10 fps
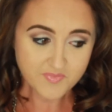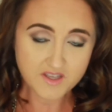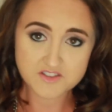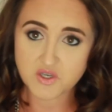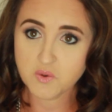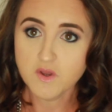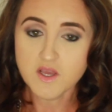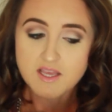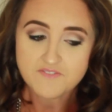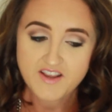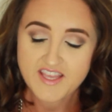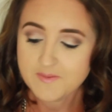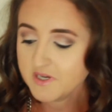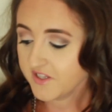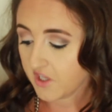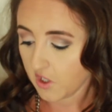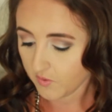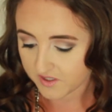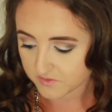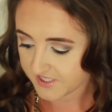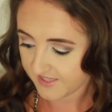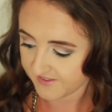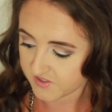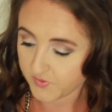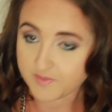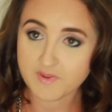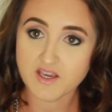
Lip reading: So if I am on the go, I don't take this with me.